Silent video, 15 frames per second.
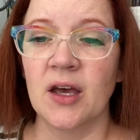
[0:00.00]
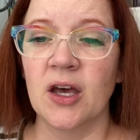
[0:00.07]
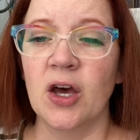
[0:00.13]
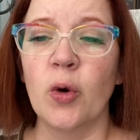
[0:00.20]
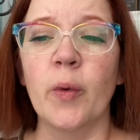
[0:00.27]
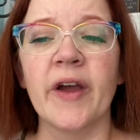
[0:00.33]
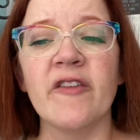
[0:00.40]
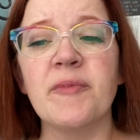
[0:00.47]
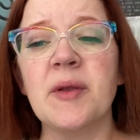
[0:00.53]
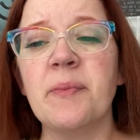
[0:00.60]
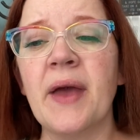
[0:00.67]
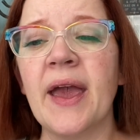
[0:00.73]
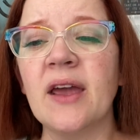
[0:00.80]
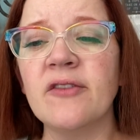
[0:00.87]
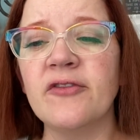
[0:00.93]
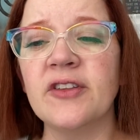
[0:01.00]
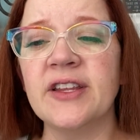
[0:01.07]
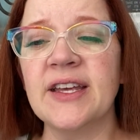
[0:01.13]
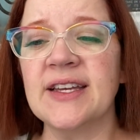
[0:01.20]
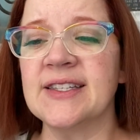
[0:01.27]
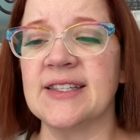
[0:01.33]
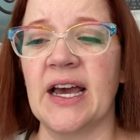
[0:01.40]
We have been painfully
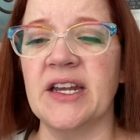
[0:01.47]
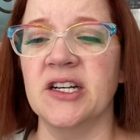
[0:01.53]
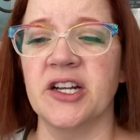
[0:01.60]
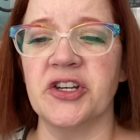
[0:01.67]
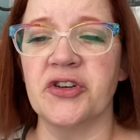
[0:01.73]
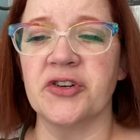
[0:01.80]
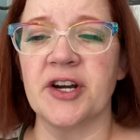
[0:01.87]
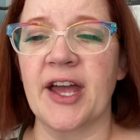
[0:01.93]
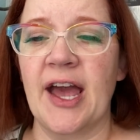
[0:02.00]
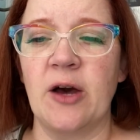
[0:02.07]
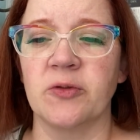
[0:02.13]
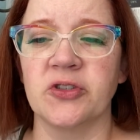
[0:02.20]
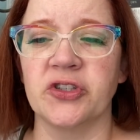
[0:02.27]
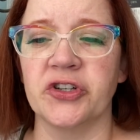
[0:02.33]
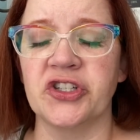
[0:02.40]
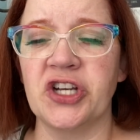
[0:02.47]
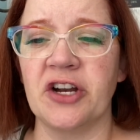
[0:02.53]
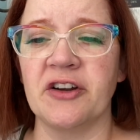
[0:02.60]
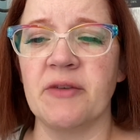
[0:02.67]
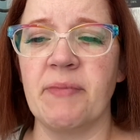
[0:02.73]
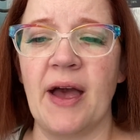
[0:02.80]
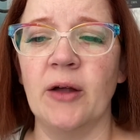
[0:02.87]
excited on your account, Sir
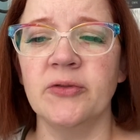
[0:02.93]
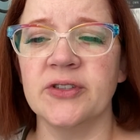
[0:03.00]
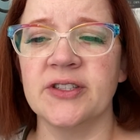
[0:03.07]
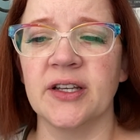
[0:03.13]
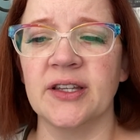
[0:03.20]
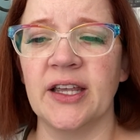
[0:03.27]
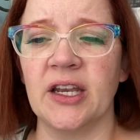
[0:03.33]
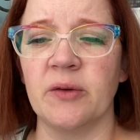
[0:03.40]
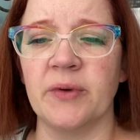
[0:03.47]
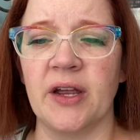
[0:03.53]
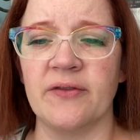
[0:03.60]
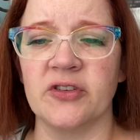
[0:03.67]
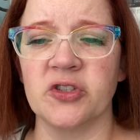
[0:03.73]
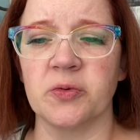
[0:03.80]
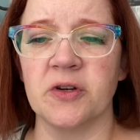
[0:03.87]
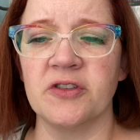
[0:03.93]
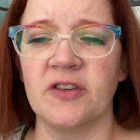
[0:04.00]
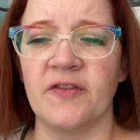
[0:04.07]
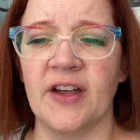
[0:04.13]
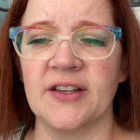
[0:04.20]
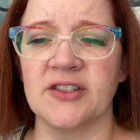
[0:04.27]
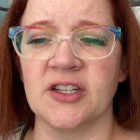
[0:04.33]
Cherry Bounce," said Lady Ravensworth,
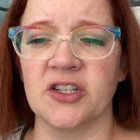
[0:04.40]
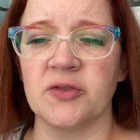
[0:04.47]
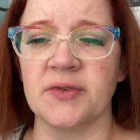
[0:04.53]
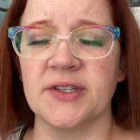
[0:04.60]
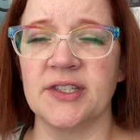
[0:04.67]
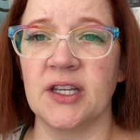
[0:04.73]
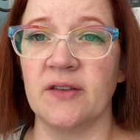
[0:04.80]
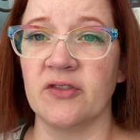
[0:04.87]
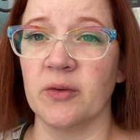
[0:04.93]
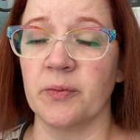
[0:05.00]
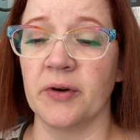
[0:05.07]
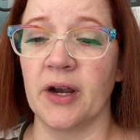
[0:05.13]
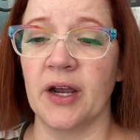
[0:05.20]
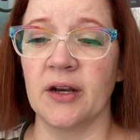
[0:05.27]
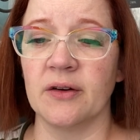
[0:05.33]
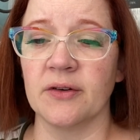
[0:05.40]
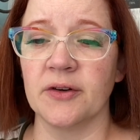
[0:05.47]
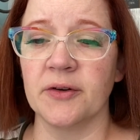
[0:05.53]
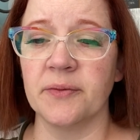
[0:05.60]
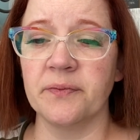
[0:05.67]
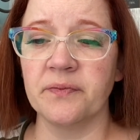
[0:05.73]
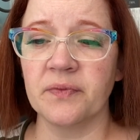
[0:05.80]
advancing to receive the
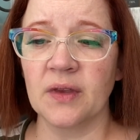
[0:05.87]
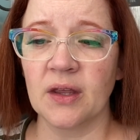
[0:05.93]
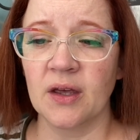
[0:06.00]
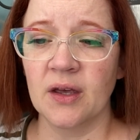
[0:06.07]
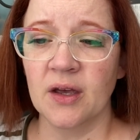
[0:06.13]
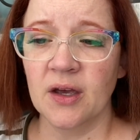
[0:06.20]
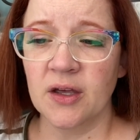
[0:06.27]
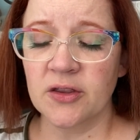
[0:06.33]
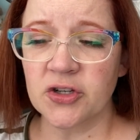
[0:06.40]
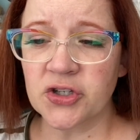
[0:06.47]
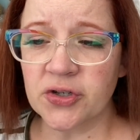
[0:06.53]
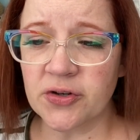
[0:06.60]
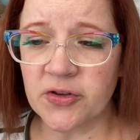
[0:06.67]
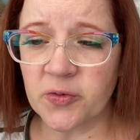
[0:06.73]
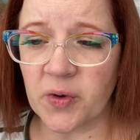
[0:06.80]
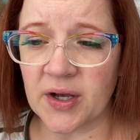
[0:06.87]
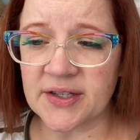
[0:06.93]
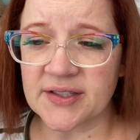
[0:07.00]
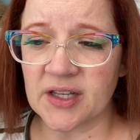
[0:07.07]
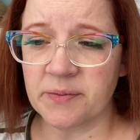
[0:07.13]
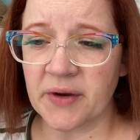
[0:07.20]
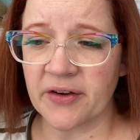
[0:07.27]
bridegroom. The truth was
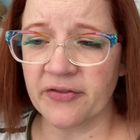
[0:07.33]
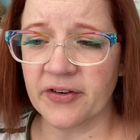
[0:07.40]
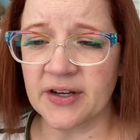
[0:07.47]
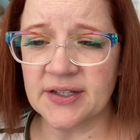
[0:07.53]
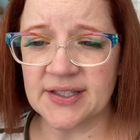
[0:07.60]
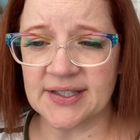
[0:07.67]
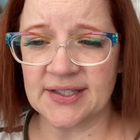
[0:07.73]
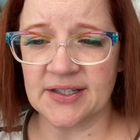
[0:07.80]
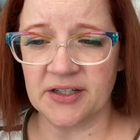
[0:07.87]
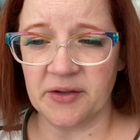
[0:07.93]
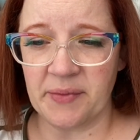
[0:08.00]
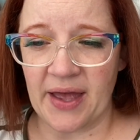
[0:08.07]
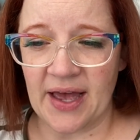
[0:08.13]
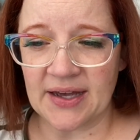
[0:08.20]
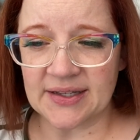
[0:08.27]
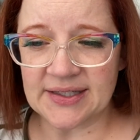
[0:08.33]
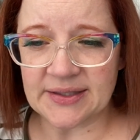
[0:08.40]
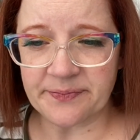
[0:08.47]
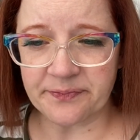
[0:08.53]
that my friend Silmax